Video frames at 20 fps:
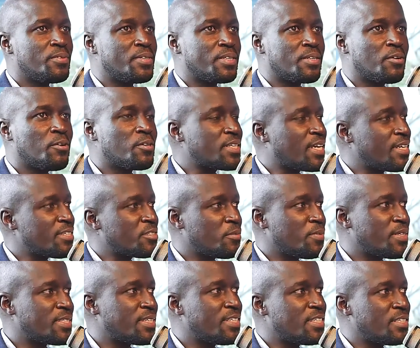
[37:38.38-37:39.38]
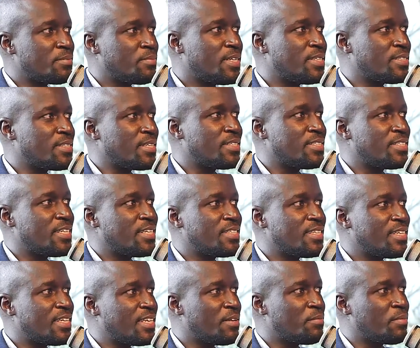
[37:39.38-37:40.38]
We got customer sentiments and
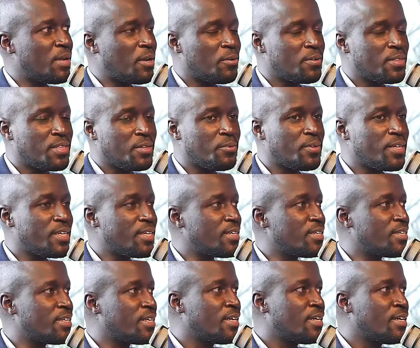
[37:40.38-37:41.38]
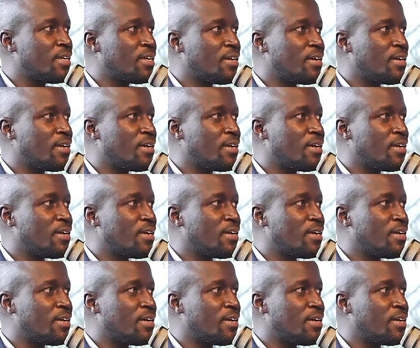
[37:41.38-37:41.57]
changed the name along the way.